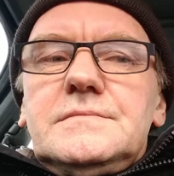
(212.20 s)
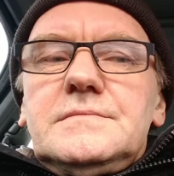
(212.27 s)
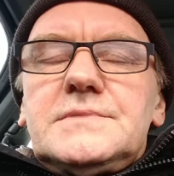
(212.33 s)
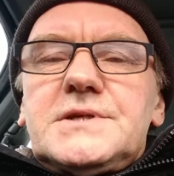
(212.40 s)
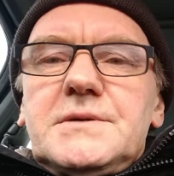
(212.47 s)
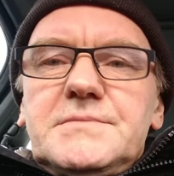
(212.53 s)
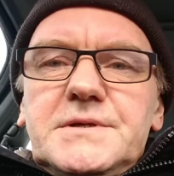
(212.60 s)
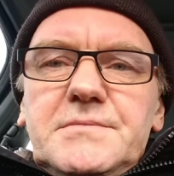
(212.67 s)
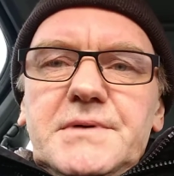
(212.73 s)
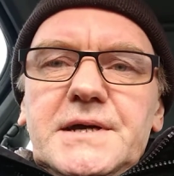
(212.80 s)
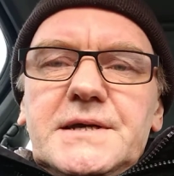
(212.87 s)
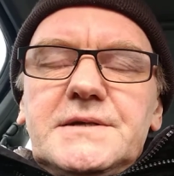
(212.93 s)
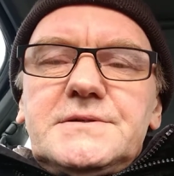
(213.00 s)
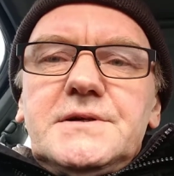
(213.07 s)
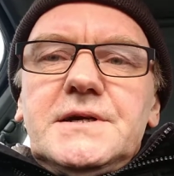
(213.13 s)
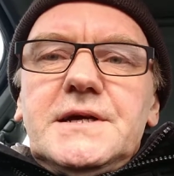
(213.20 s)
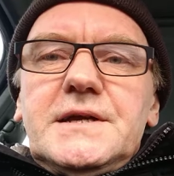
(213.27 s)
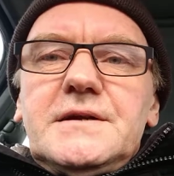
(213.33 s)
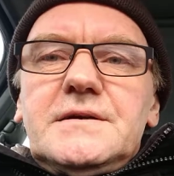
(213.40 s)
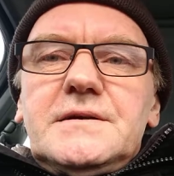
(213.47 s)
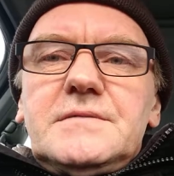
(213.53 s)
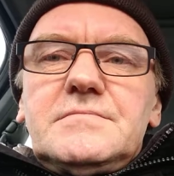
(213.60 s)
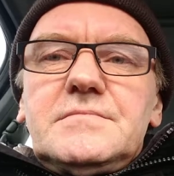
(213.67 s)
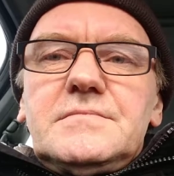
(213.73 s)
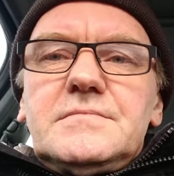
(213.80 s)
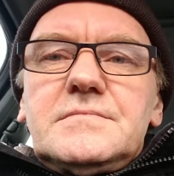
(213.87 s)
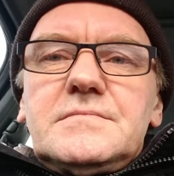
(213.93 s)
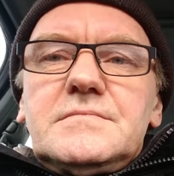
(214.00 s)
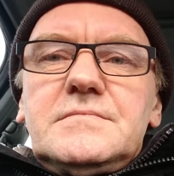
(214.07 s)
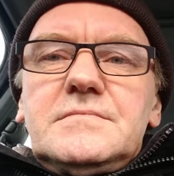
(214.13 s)
some tobaccos you get,
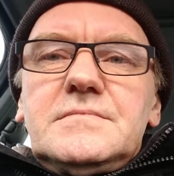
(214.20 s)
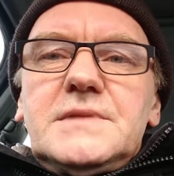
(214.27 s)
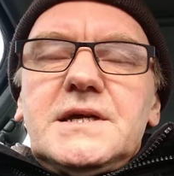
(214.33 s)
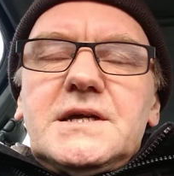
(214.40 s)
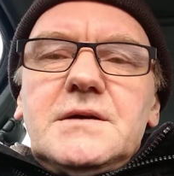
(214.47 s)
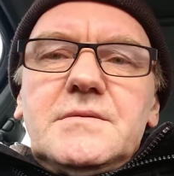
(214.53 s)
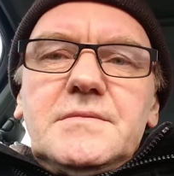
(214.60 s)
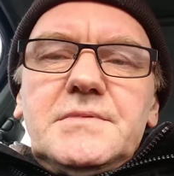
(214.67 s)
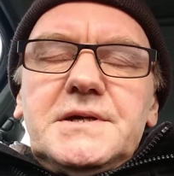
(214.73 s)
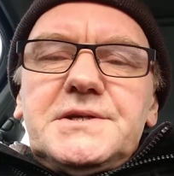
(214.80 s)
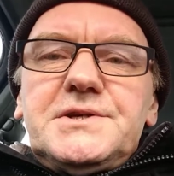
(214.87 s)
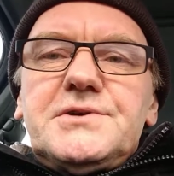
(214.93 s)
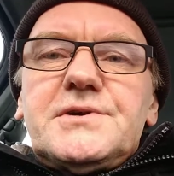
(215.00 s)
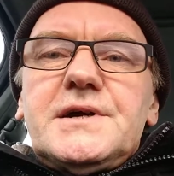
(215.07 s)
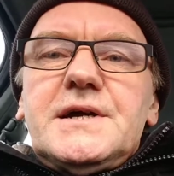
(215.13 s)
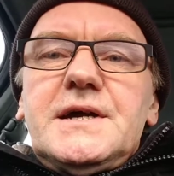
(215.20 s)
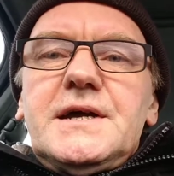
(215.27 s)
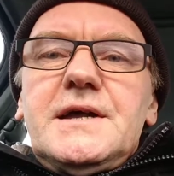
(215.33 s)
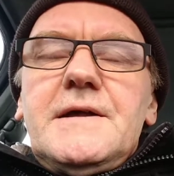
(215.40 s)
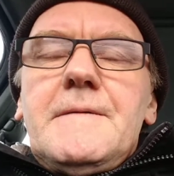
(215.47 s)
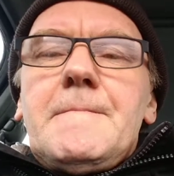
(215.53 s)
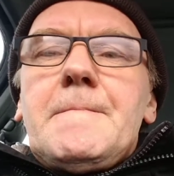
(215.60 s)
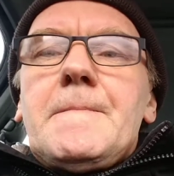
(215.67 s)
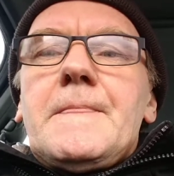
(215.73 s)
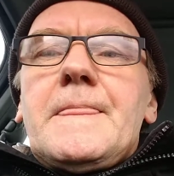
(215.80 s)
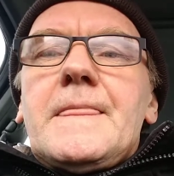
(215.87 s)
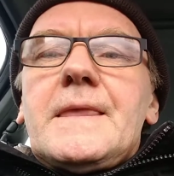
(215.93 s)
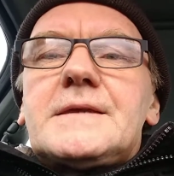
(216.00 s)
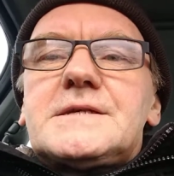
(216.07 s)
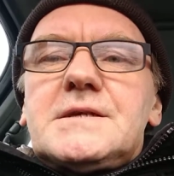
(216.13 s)
they come a bit dry,
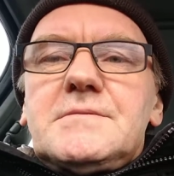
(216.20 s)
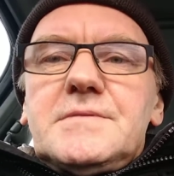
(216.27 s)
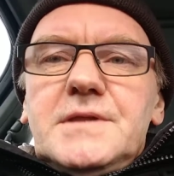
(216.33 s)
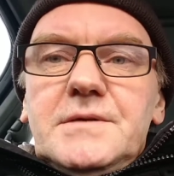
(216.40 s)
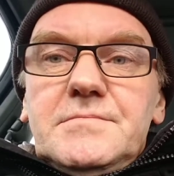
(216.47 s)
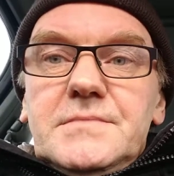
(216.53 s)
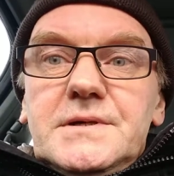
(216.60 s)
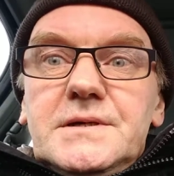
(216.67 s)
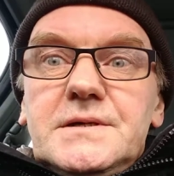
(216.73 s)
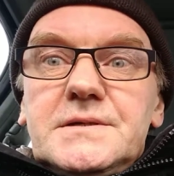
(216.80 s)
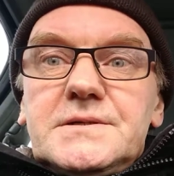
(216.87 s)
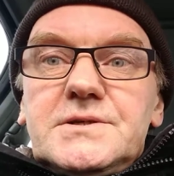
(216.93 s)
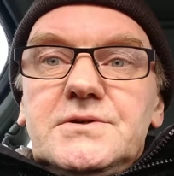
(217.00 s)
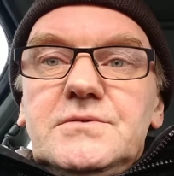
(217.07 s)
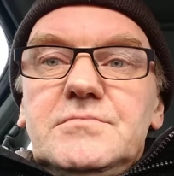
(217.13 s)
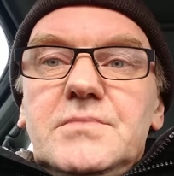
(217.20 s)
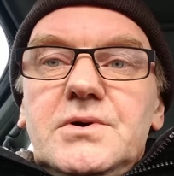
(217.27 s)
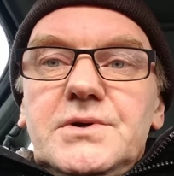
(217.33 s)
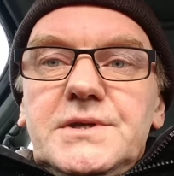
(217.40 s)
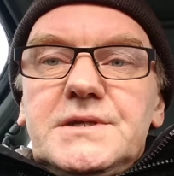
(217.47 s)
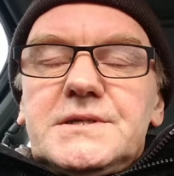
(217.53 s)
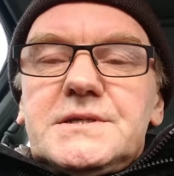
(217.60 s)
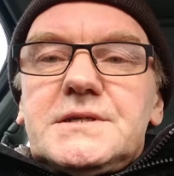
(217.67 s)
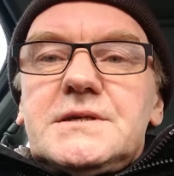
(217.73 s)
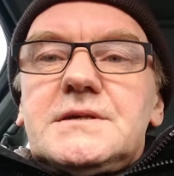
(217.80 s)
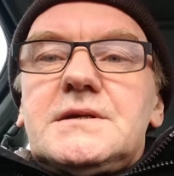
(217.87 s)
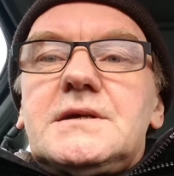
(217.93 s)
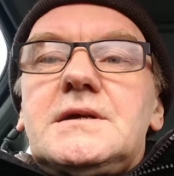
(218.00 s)
some of them are too moist,